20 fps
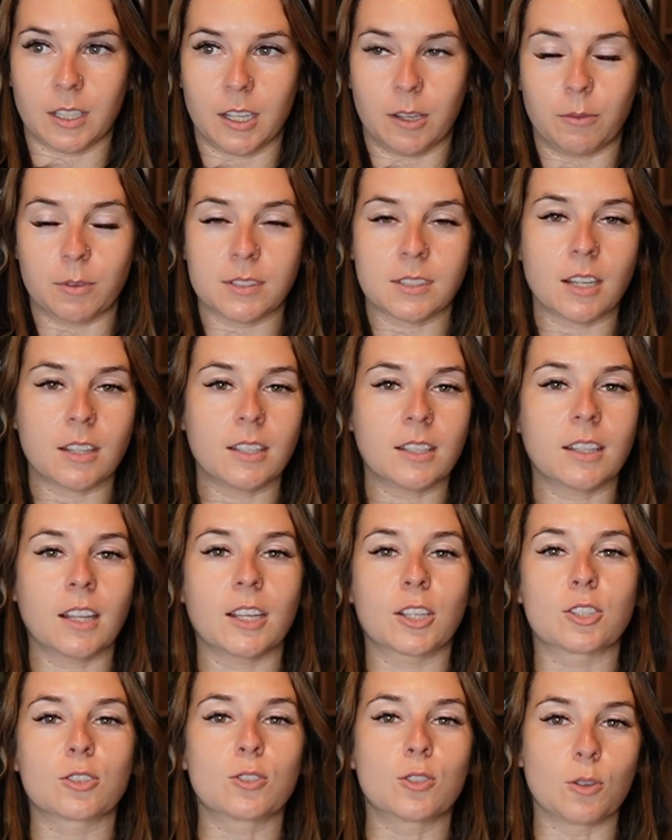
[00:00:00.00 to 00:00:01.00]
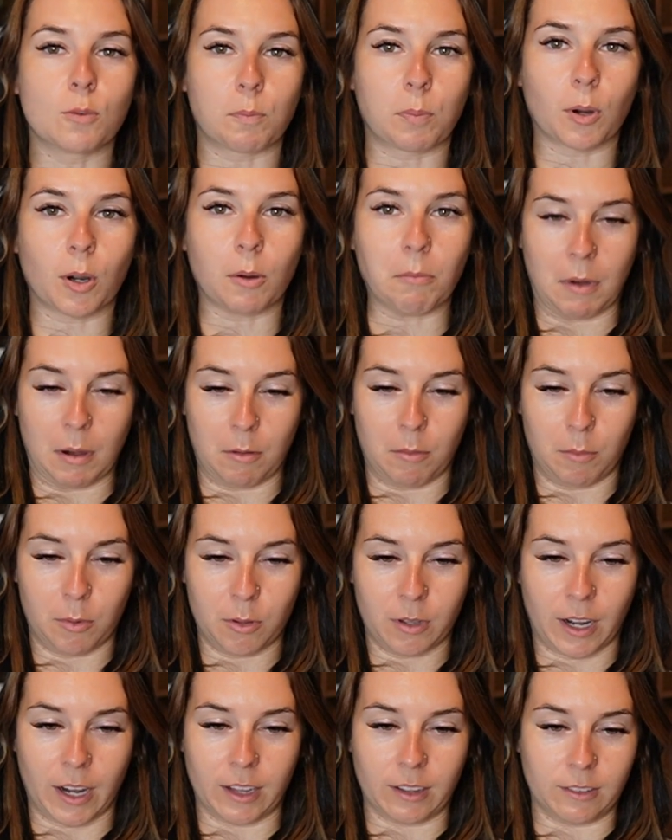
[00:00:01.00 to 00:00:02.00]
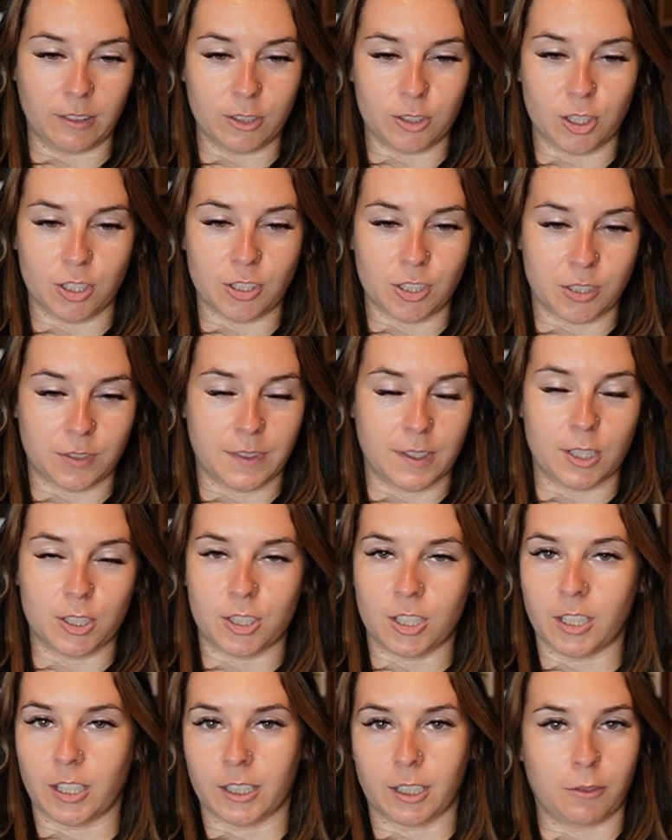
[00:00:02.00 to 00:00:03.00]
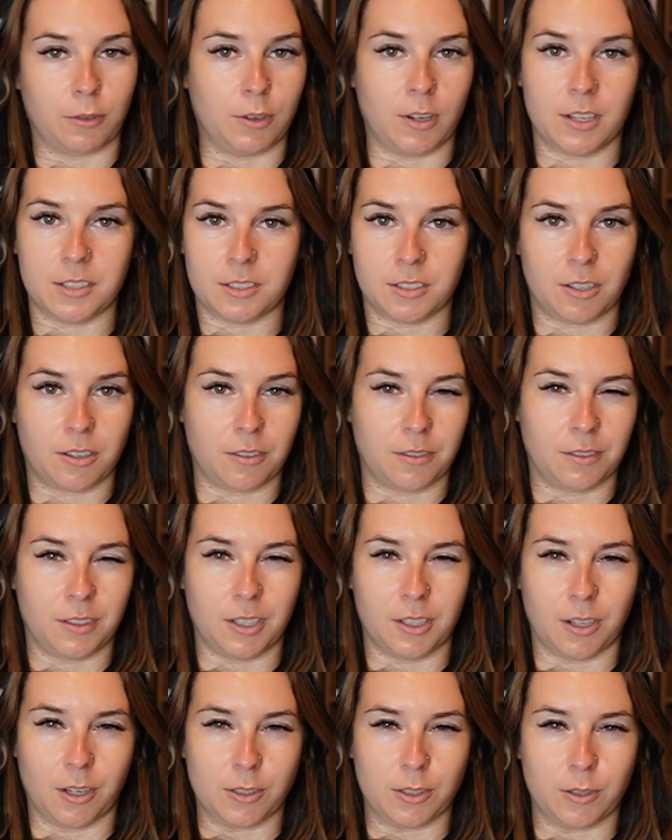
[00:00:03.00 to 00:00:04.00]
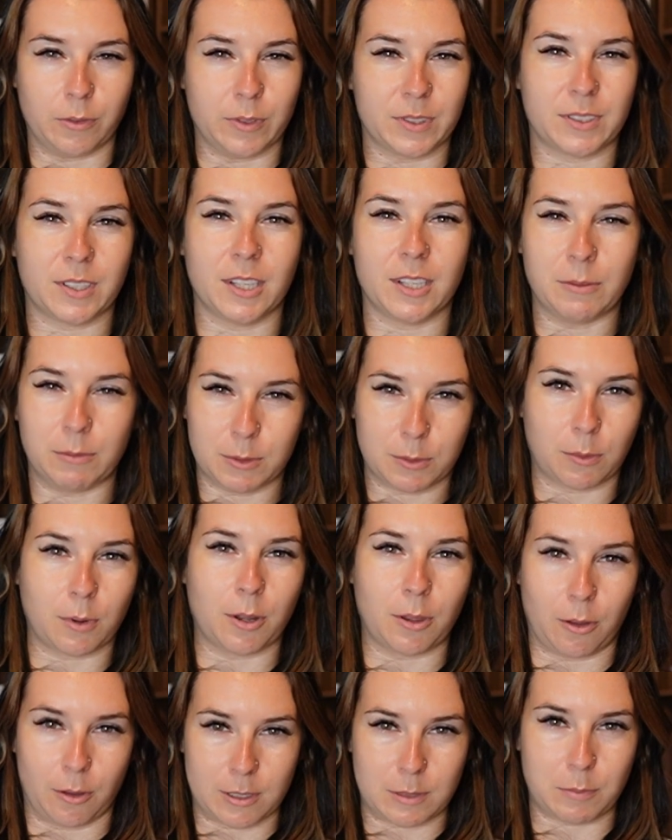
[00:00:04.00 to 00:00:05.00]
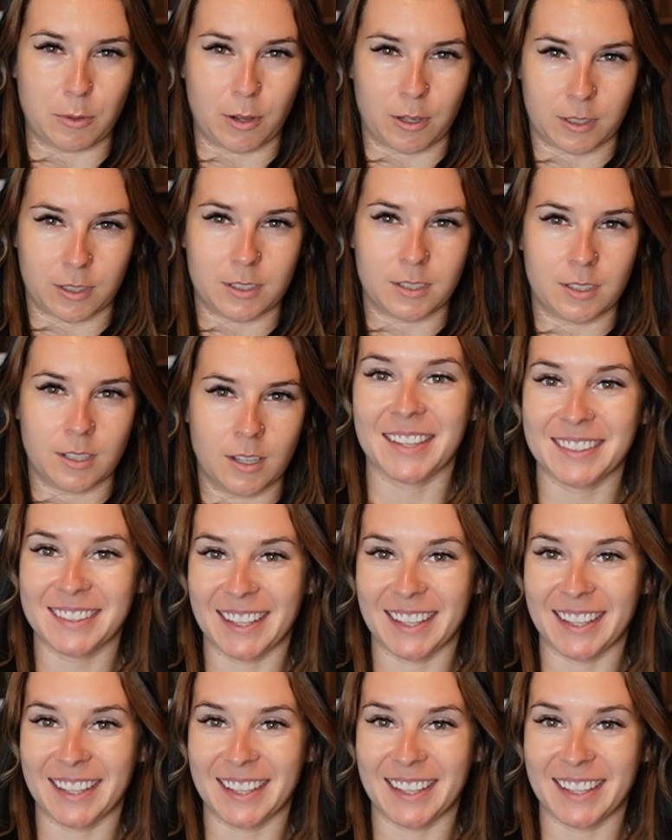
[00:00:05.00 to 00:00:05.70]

It was nothing like super memorable, and I legit just finished it like a few days ago, you know, so it was one of those books.